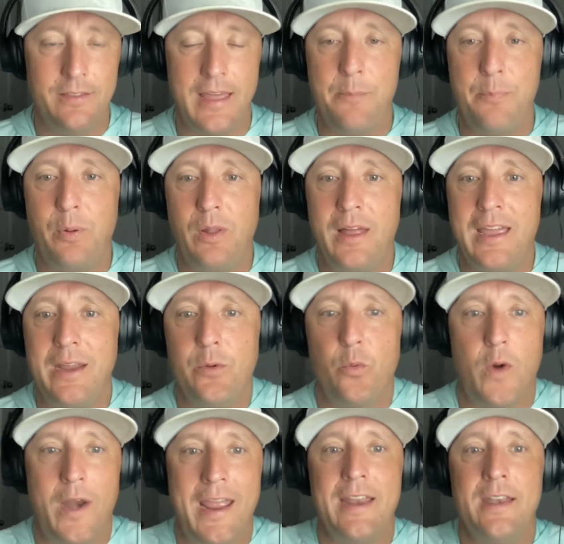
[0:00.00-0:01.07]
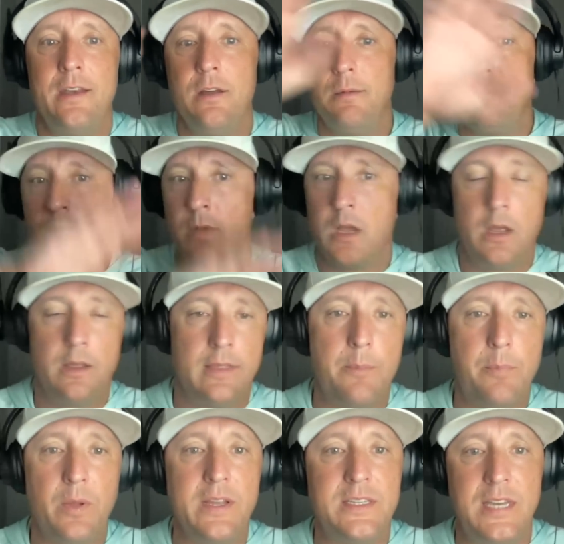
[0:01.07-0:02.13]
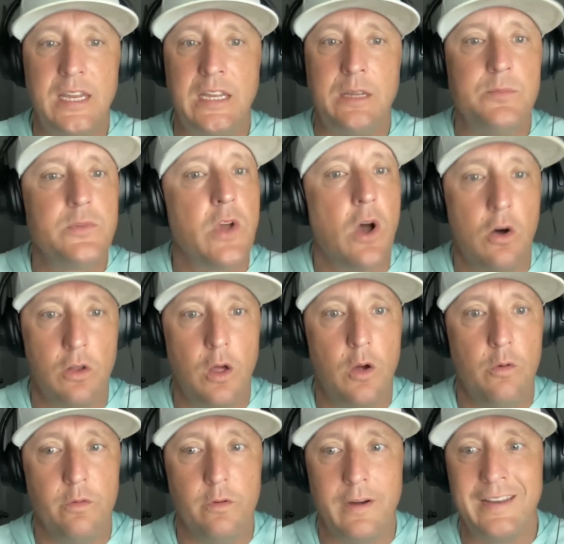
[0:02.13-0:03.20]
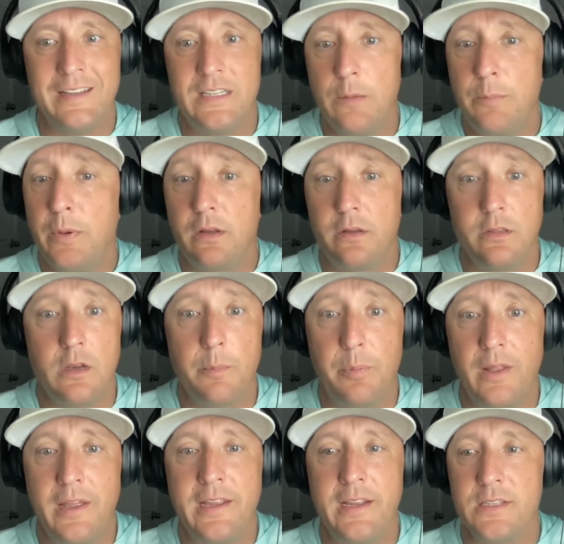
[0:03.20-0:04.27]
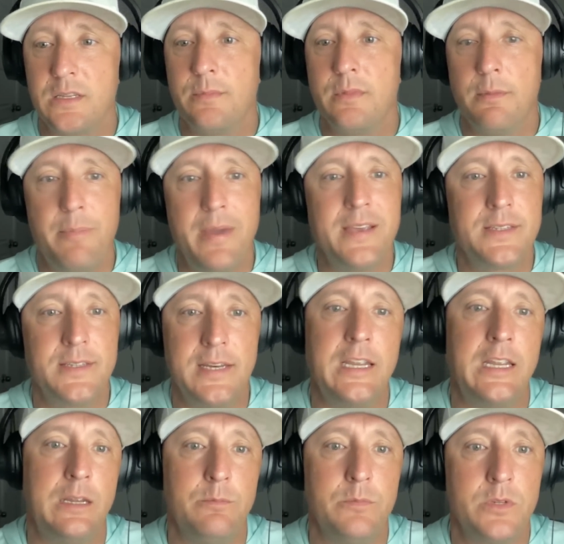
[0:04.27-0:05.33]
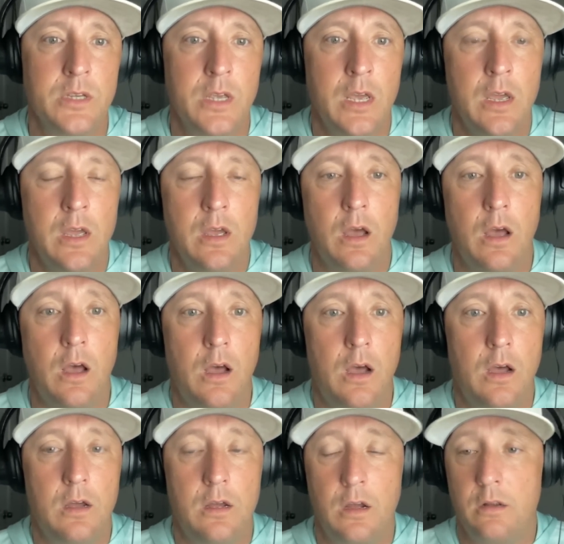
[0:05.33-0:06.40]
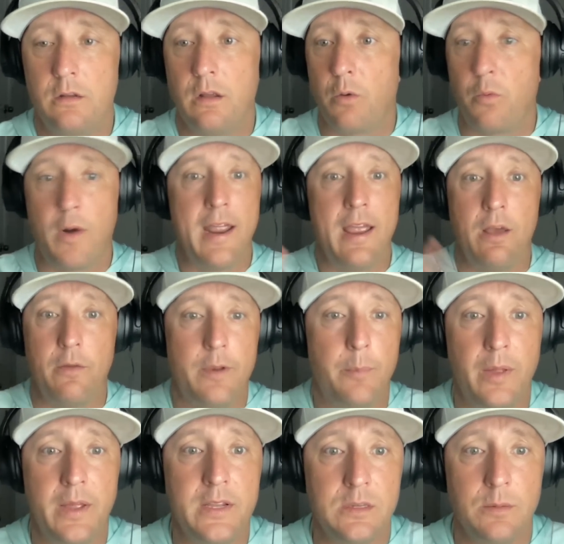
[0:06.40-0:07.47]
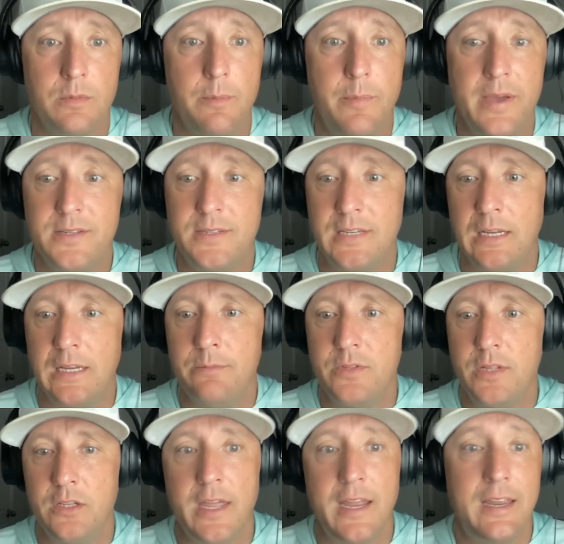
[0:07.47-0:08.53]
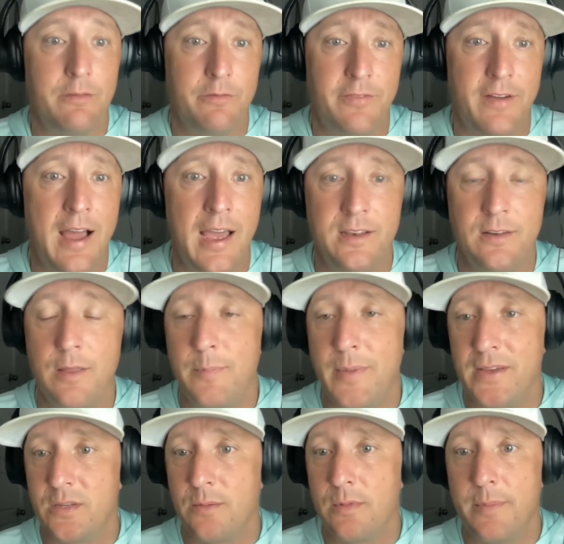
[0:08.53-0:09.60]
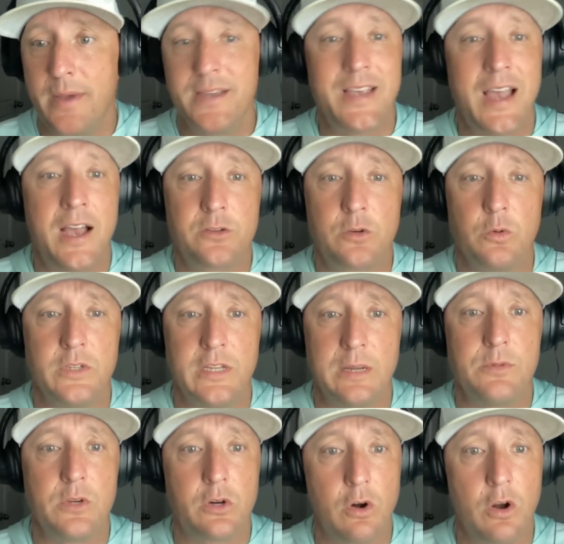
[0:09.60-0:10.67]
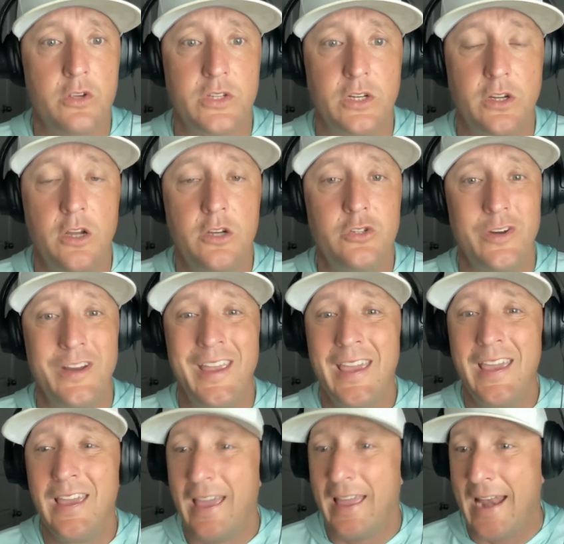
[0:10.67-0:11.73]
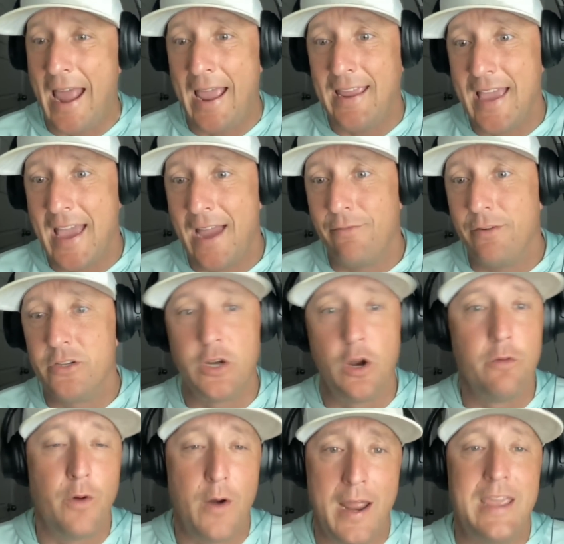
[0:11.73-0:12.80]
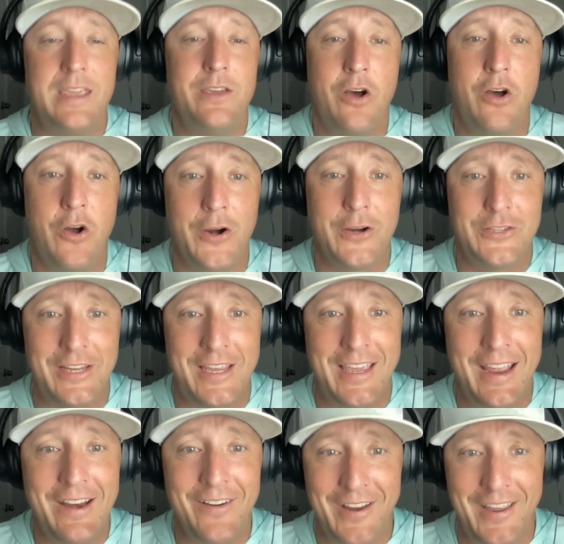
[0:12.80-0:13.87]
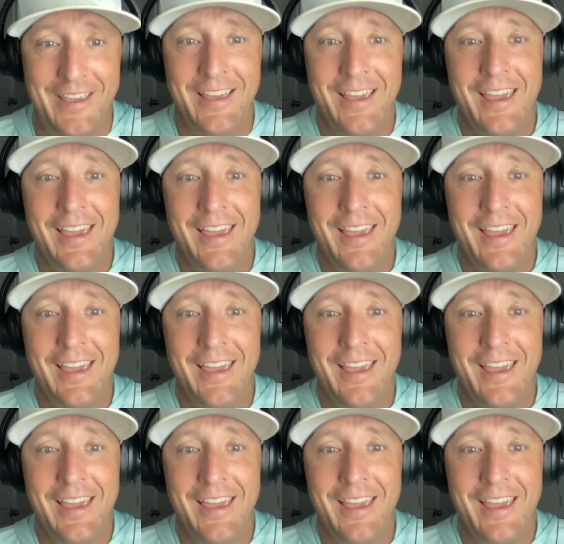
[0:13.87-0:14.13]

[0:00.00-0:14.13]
They play teams all over. And typically they're playing some of the best teams uh around. They're playing some of the best teams that they can find, some of the best high school teams across the country. And he averaged over 8 yards a carry.